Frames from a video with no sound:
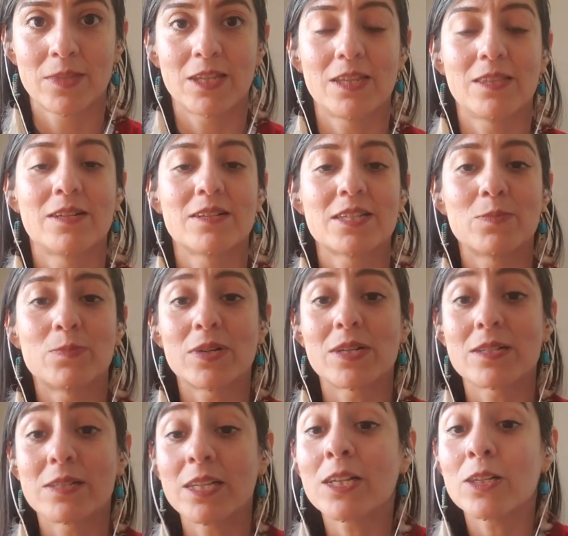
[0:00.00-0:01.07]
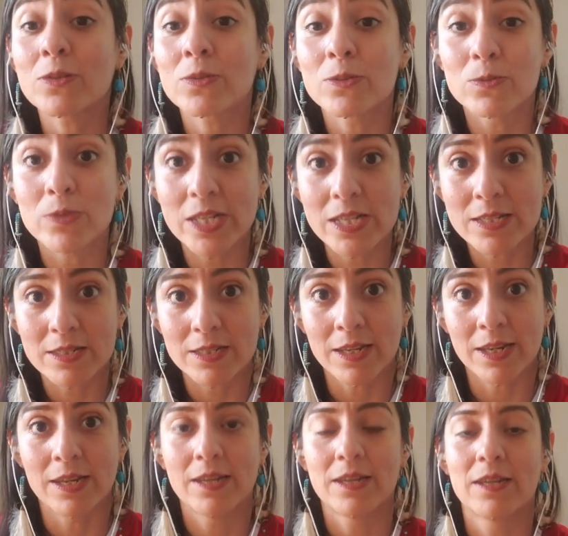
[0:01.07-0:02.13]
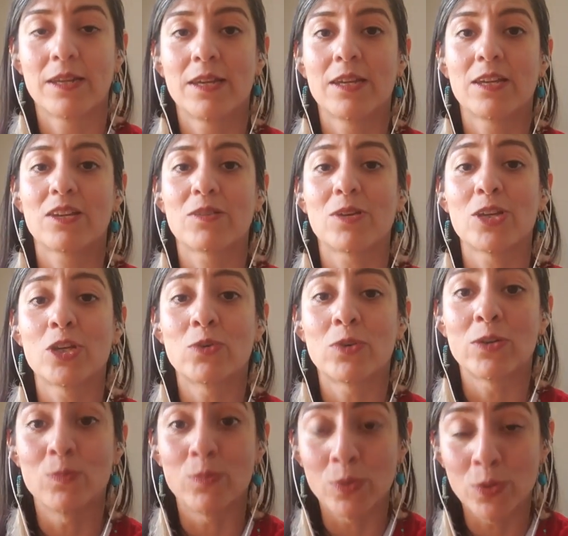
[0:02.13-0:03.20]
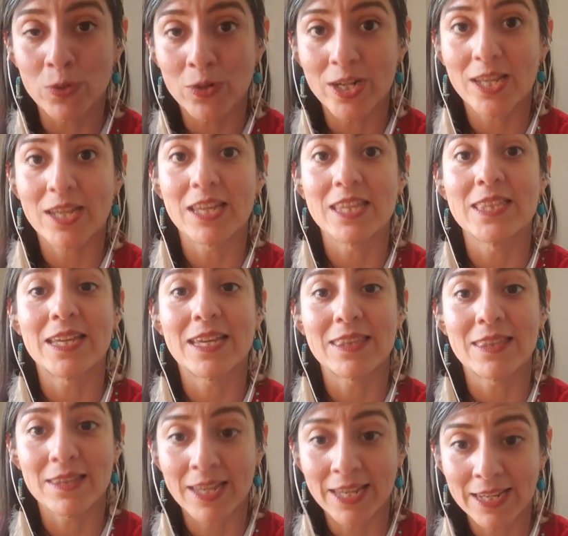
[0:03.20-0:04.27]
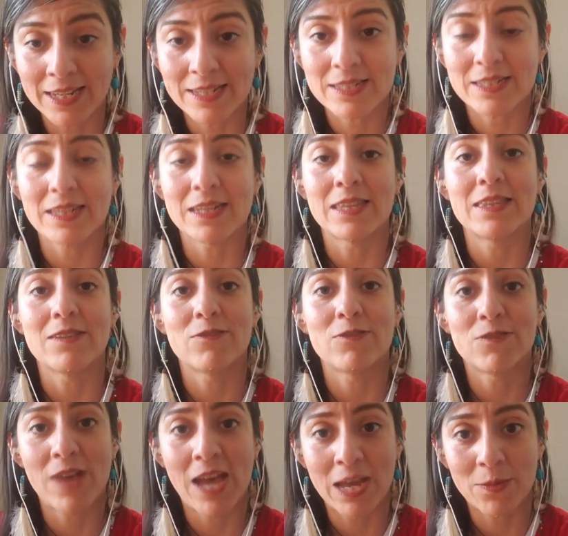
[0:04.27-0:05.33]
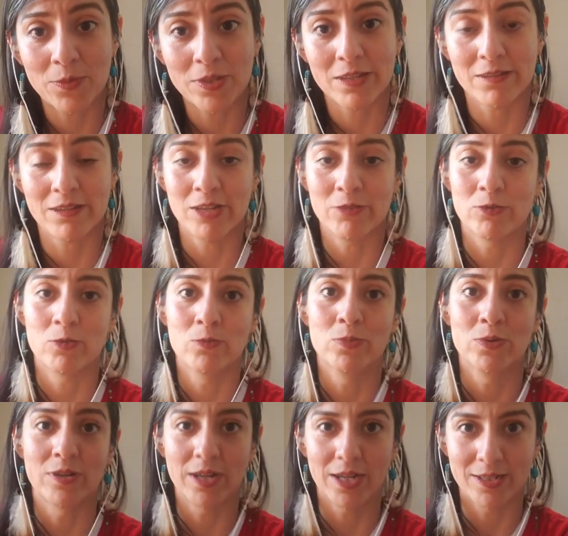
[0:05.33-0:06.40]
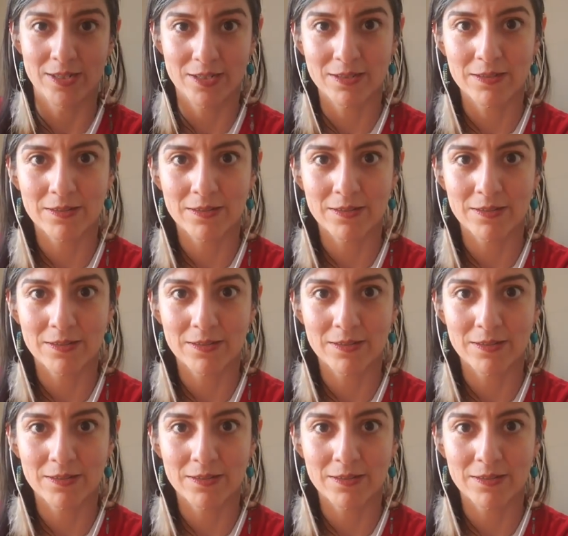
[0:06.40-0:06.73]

And there's a particular reason why you were born in that land and in the family that you were born into.